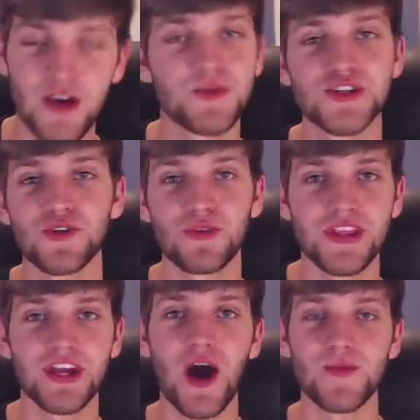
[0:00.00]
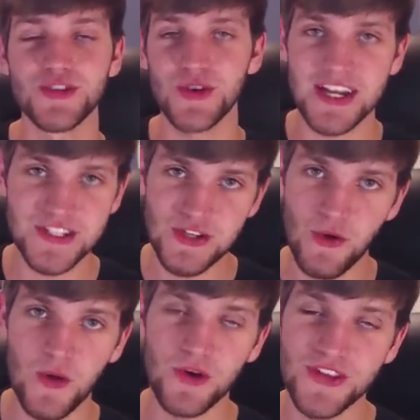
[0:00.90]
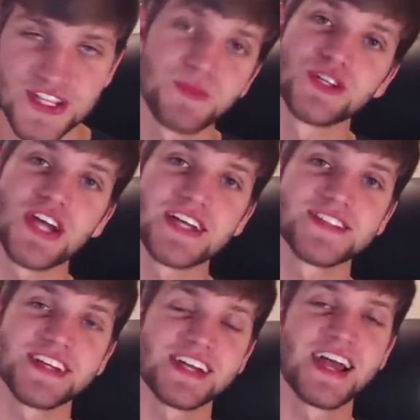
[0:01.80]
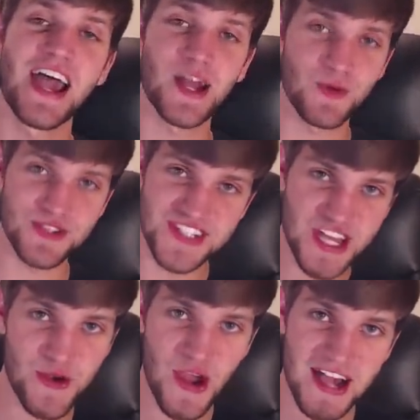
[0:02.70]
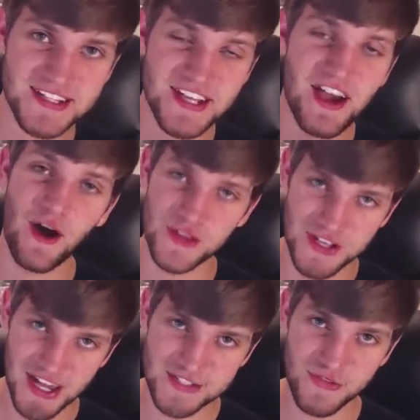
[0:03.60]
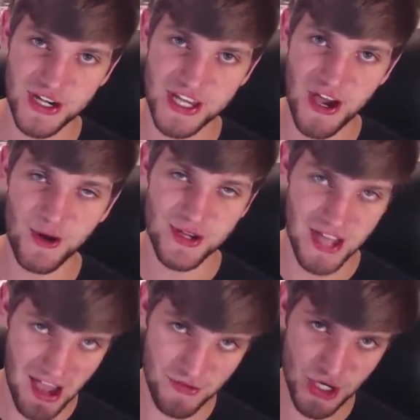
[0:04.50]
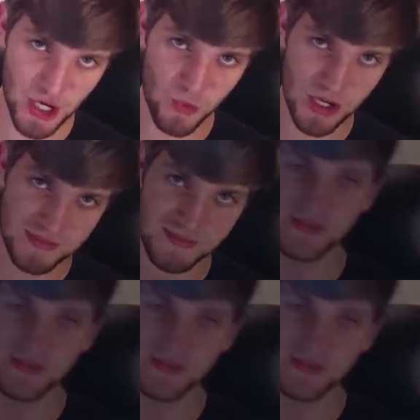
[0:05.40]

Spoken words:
and I'll be sure to read the comments. You guys know I will. This has been JC, and I will see you guys on the next video. Have a good one.